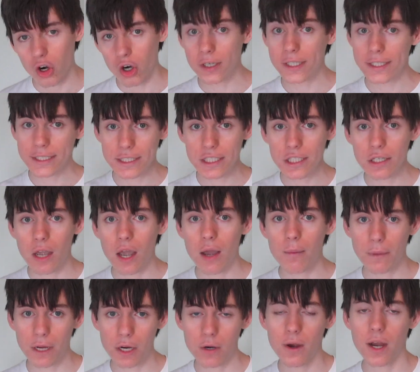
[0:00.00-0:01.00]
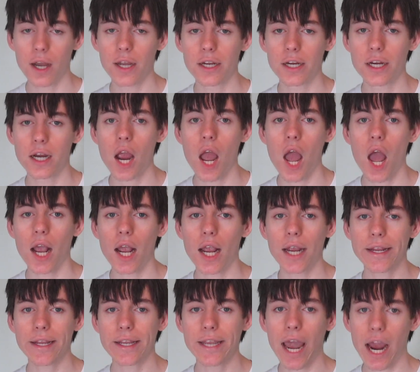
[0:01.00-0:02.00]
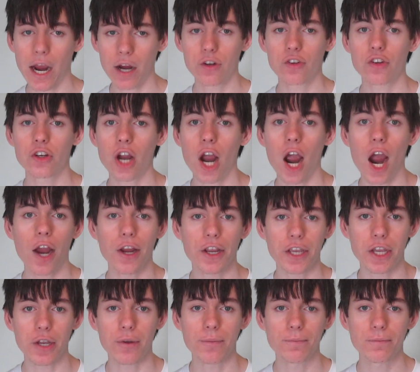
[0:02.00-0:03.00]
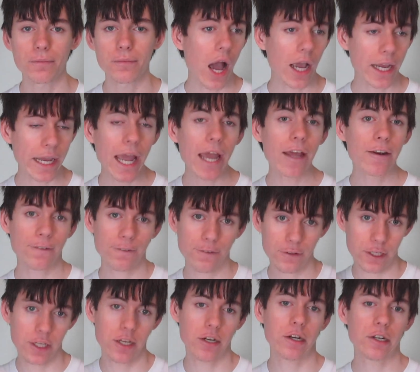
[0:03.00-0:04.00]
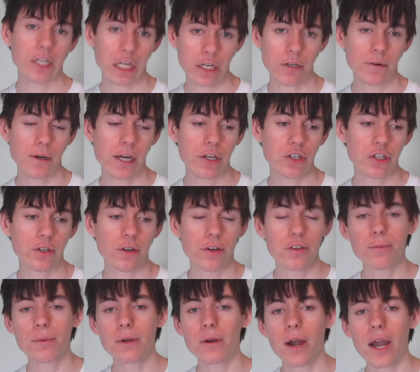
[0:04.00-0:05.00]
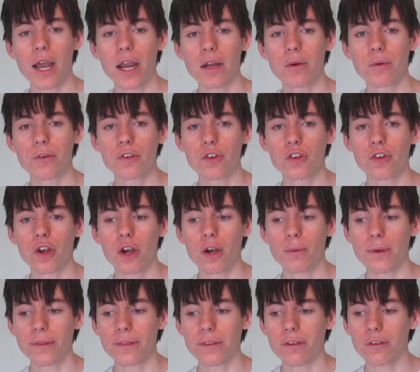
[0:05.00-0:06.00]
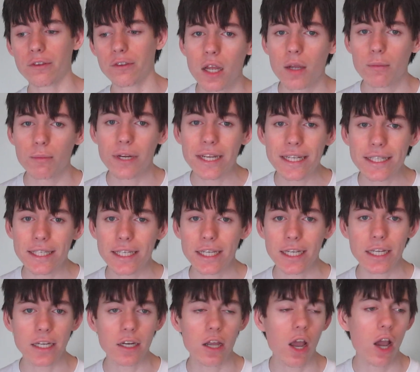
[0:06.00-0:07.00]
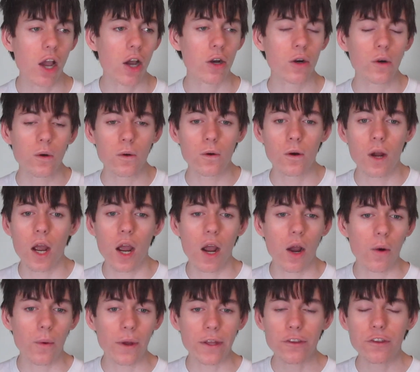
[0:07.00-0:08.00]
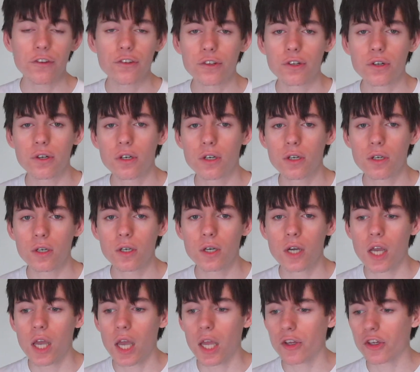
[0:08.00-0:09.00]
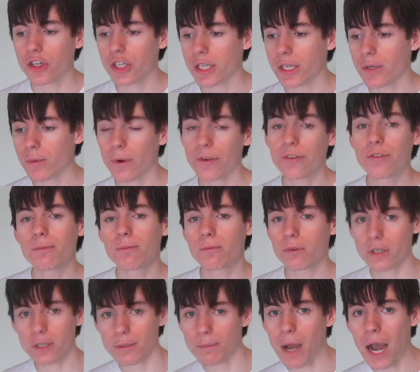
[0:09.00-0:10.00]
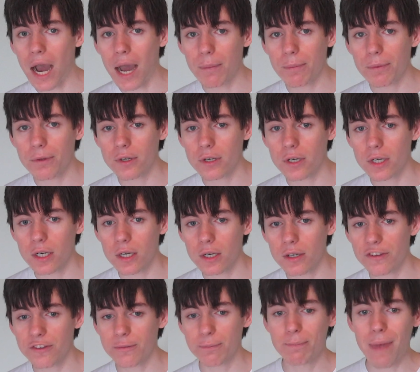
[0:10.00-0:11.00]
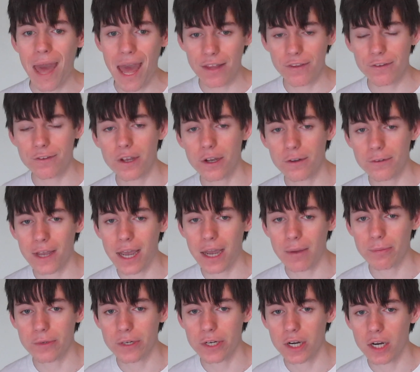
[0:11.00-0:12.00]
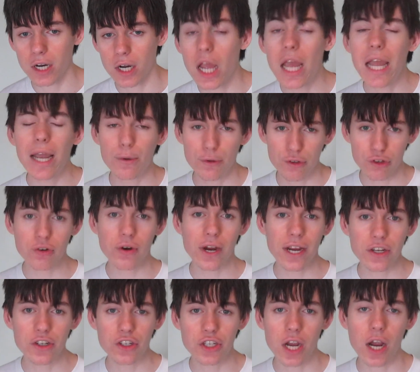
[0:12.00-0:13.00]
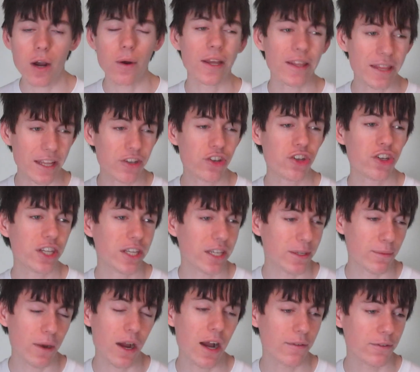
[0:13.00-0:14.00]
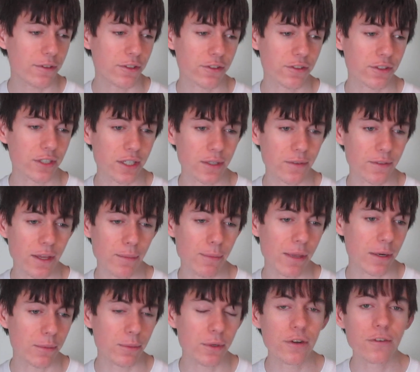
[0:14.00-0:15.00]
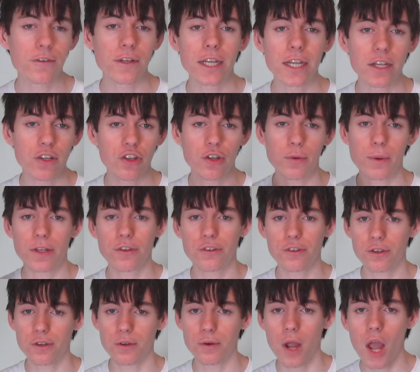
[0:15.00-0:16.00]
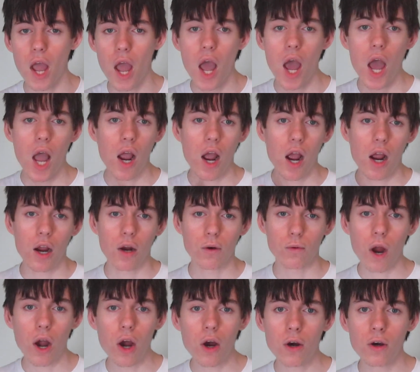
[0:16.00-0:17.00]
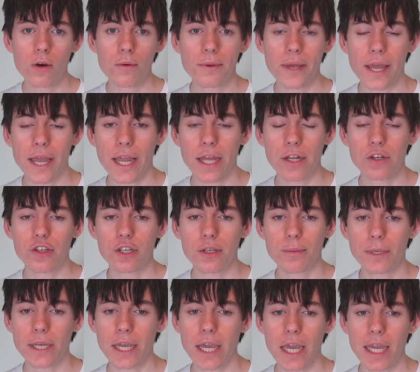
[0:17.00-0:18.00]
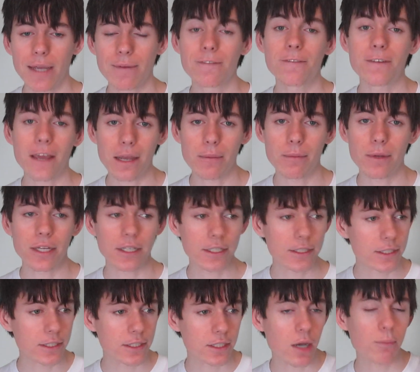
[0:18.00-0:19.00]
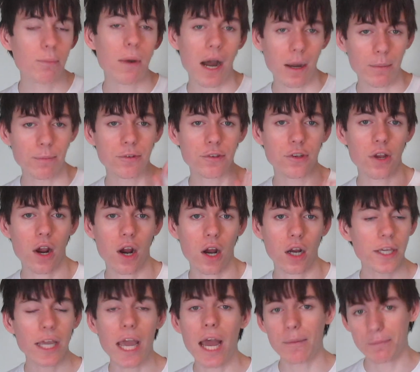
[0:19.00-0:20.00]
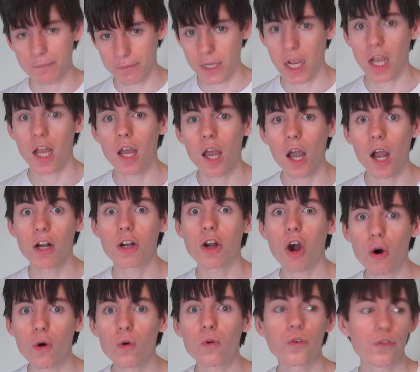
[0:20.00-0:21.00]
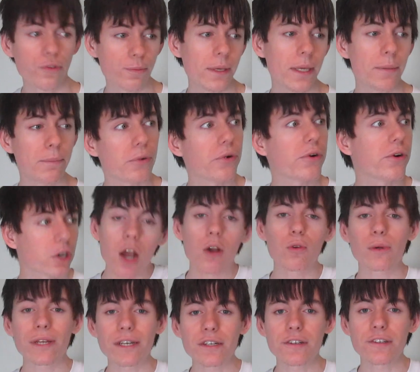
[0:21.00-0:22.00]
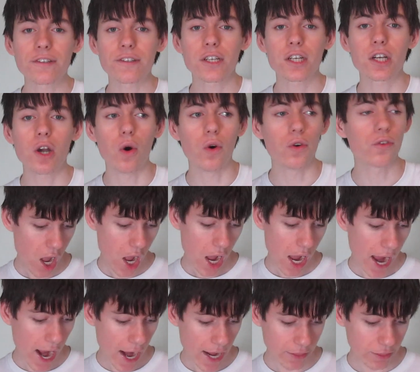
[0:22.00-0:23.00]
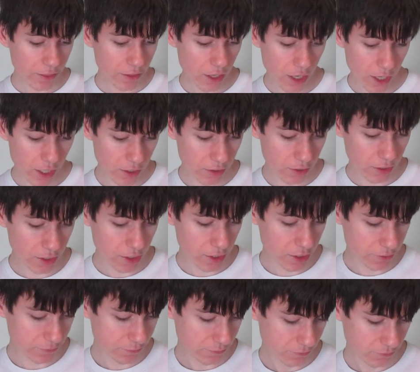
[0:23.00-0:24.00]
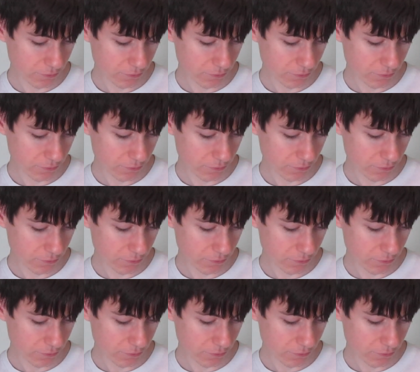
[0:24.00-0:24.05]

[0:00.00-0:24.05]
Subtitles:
Lizzie McGuire character are you? Again, for the younger generation, Lizzie McGuire was a show about this preteen who went to school. She wasn't really popular, bad stuff happened to her. It was a great show, and then she, obviously, they made a movie and she went to Rome and she became famous pop star. Yeah, goals, people, realistic goals. I thought, you know,